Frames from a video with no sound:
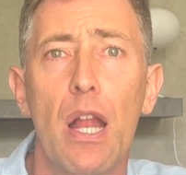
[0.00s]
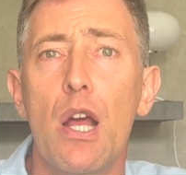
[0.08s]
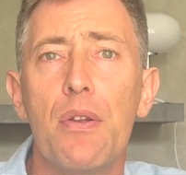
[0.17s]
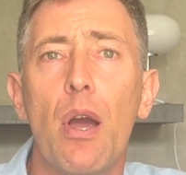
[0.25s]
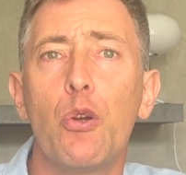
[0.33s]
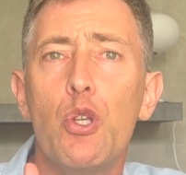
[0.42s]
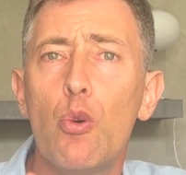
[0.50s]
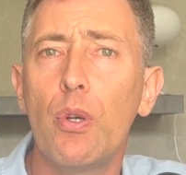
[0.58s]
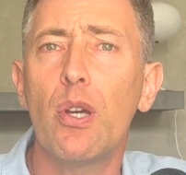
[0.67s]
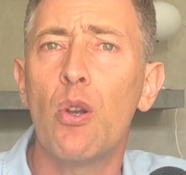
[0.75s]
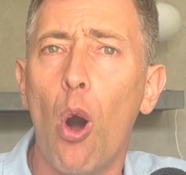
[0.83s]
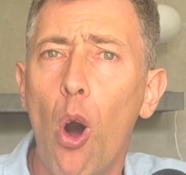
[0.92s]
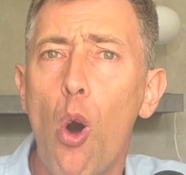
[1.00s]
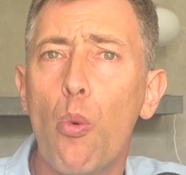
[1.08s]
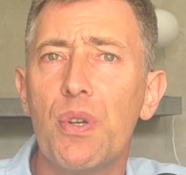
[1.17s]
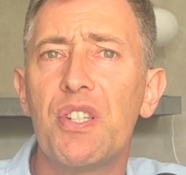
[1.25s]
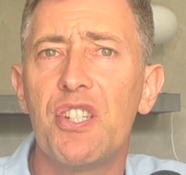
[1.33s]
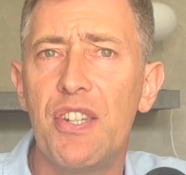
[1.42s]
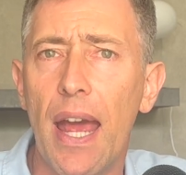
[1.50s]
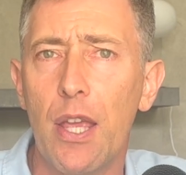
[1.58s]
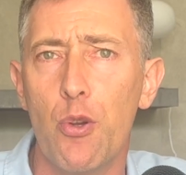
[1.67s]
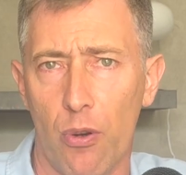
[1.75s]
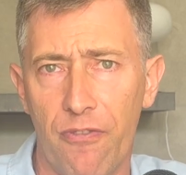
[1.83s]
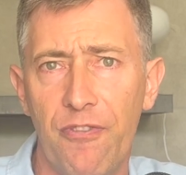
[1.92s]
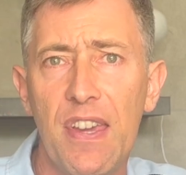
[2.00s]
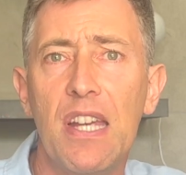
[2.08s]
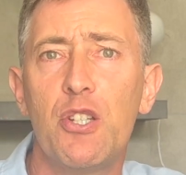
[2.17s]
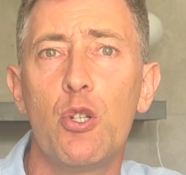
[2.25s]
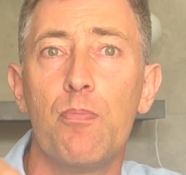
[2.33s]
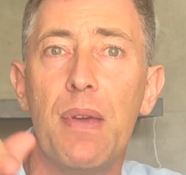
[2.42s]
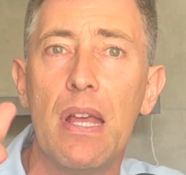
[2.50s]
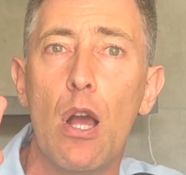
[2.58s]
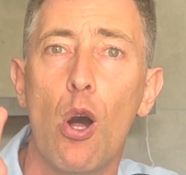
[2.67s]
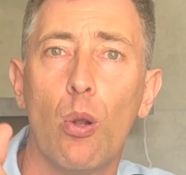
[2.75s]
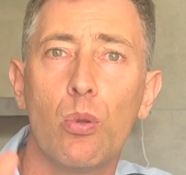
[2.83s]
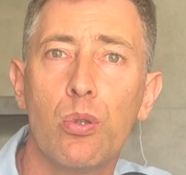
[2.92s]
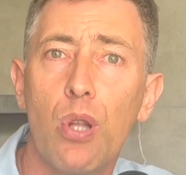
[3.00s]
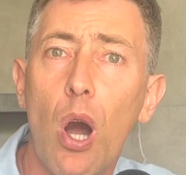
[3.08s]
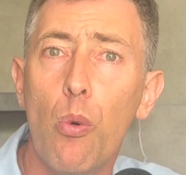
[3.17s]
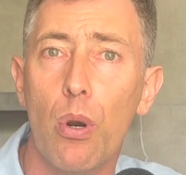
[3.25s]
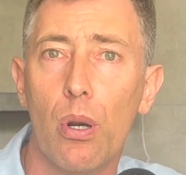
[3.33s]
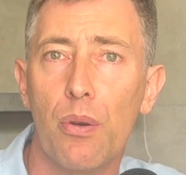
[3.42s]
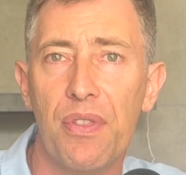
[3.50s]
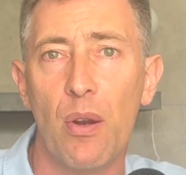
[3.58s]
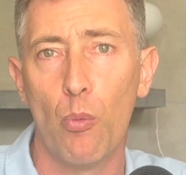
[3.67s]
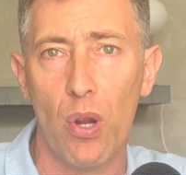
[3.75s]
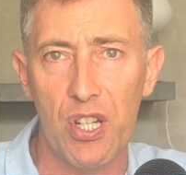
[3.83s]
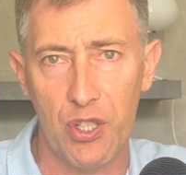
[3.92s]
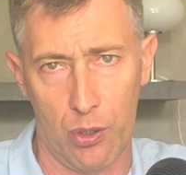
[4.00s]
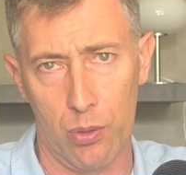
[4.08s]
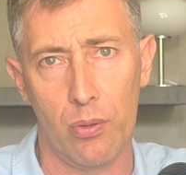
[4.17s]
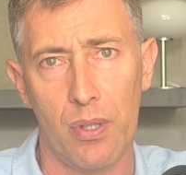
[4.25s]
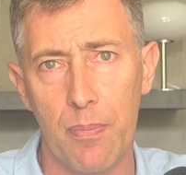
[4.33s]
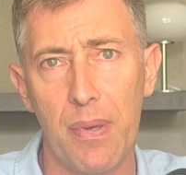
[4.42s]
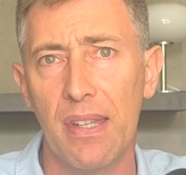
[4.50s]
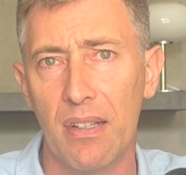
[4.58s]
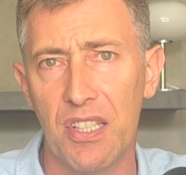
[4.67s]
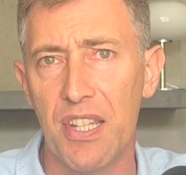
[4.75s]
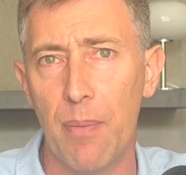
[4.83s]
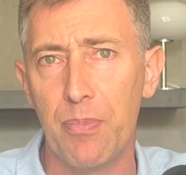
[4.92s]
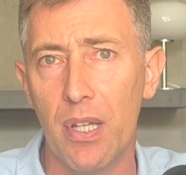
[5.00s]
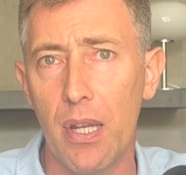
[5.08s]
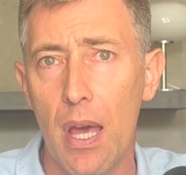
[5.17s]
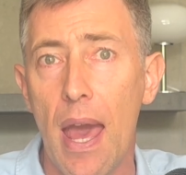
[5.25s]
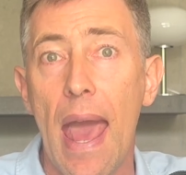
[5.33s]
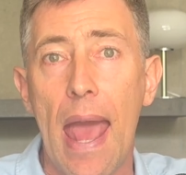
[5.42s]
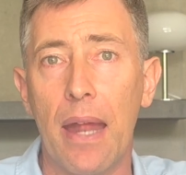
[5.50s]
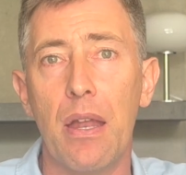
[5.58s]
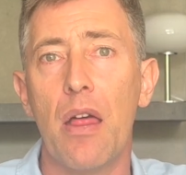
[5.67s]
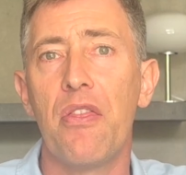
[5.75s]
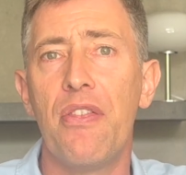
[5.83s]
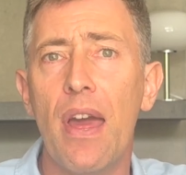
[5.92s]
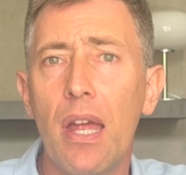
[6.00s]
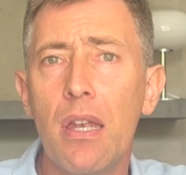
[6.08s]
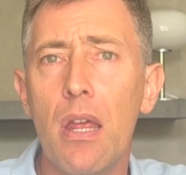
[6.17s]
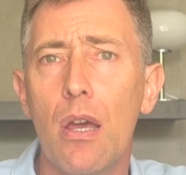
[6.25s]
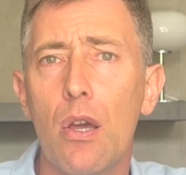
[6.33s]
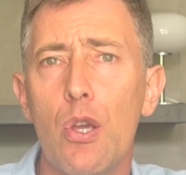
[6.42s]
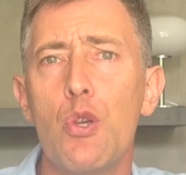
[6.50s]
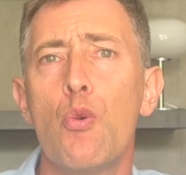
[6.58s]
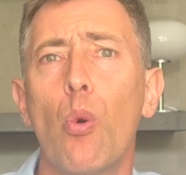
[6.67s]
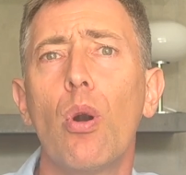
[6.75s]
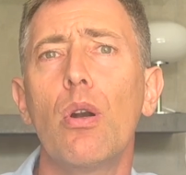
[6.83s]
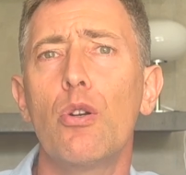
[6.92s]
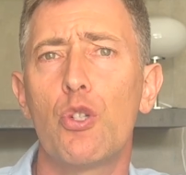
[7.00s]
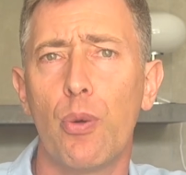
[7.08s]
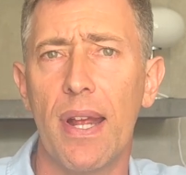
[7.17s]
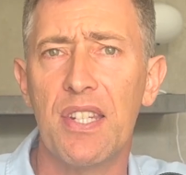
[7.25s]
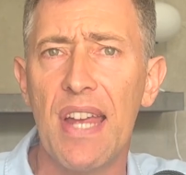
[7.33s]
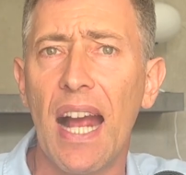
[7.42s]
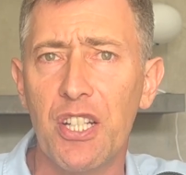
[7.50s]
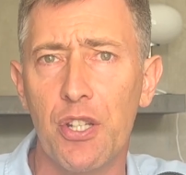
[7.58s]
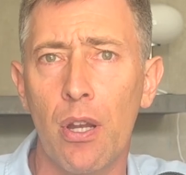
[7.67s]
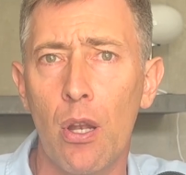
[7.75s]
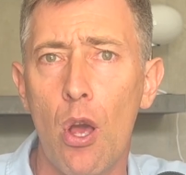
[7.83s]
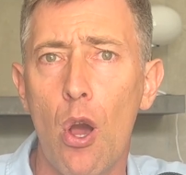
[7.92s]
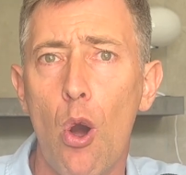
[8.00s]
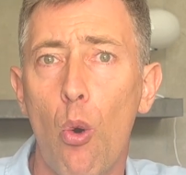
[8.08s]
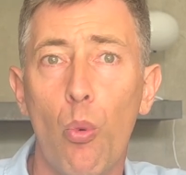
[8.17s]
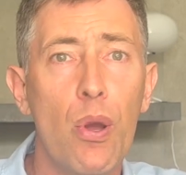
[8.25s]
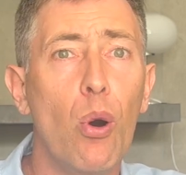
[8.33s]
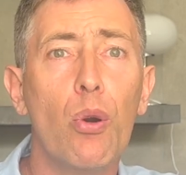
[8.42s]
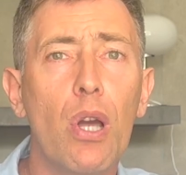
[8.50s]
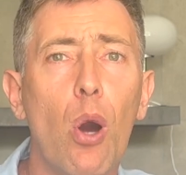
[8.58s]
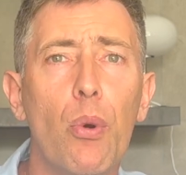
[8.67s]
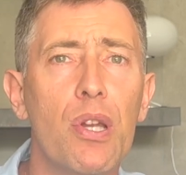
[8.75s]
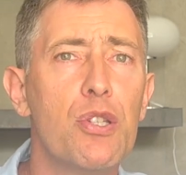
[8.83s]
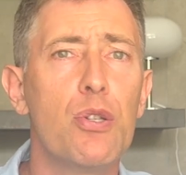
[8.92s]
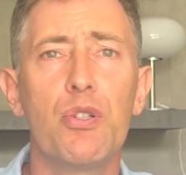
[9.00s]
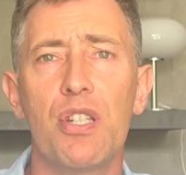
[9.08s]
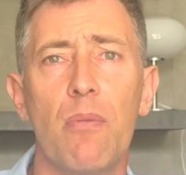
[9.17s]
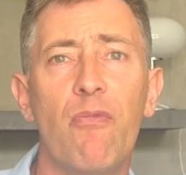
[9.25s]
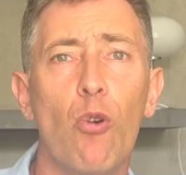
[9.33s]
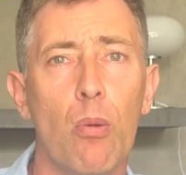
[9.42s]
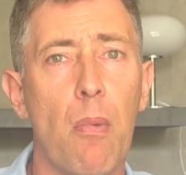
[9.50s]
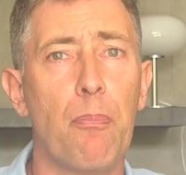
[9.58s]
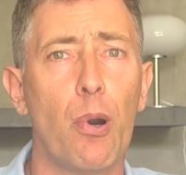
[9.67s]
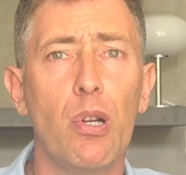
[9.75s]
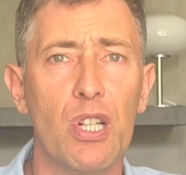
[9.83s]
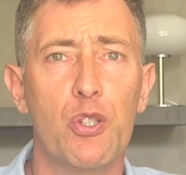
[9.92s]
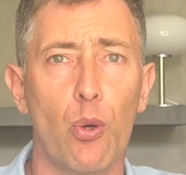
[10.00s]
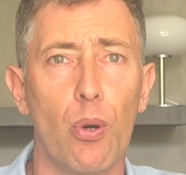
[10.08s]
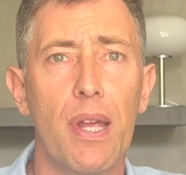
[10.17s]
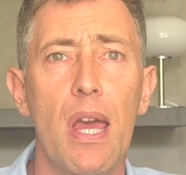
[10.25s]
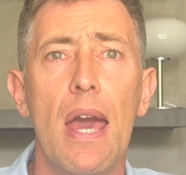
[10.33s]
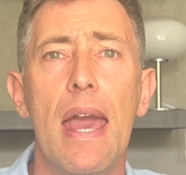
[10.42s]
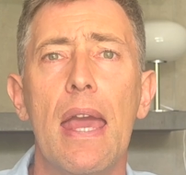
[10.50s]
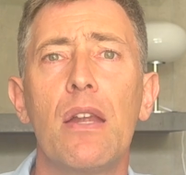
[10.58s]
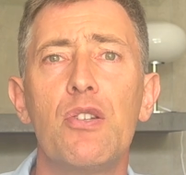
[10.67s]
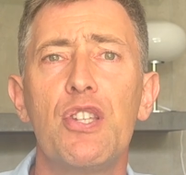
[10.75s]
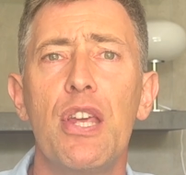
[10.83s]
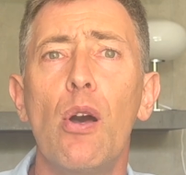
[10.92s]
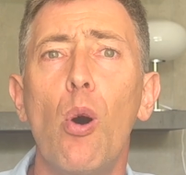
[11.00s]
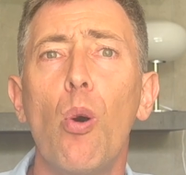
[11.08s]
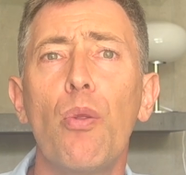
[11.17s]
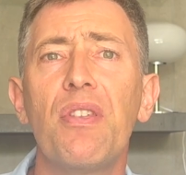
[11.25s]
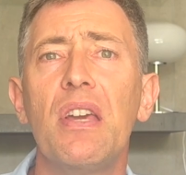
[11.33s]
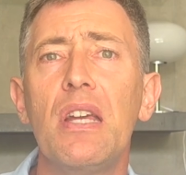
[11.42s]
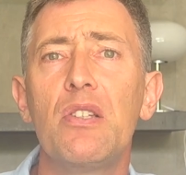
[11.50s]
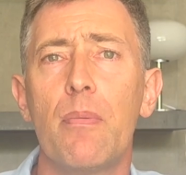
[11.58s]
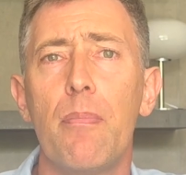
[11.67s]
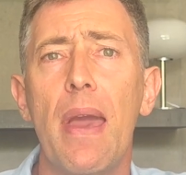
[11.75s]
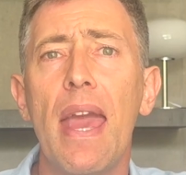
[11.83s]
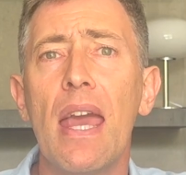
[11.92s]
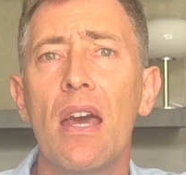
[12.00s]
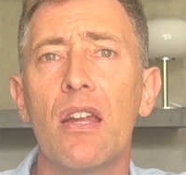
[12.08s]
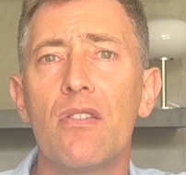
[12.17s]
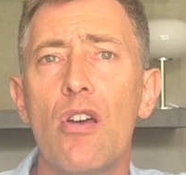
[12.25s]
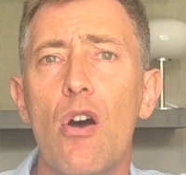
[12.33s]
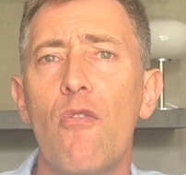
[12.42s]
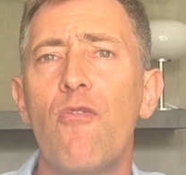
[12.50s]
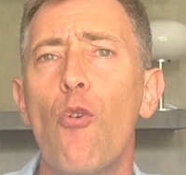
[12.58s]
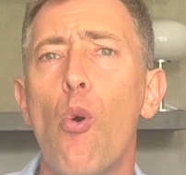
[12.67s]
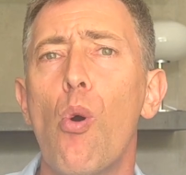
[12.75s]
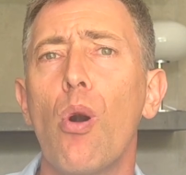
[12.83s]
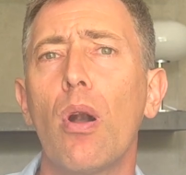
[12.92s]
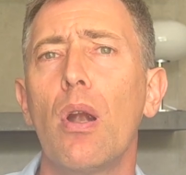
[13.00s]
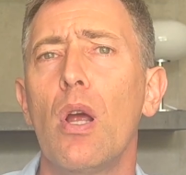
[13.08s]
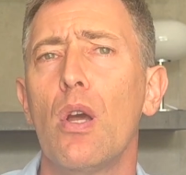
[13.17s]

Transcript: Now, you can always set your fee to be lower than what is currently being accepted, and then your transaction will go into some form of purgatory until the demand for